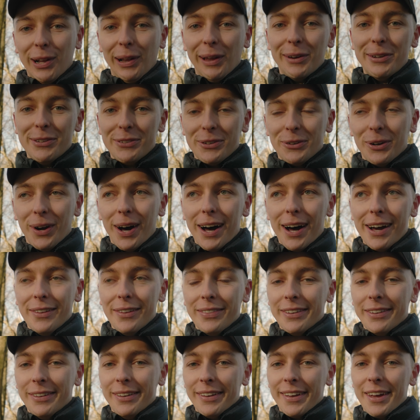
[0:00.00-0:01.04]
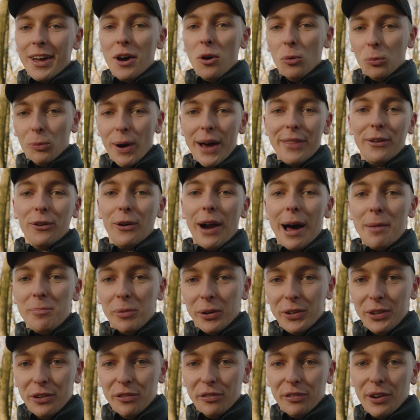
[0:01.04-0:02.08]
closer eye on the weather app
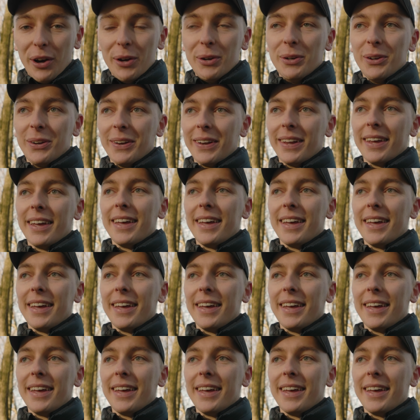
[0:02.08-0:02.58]
on your phone.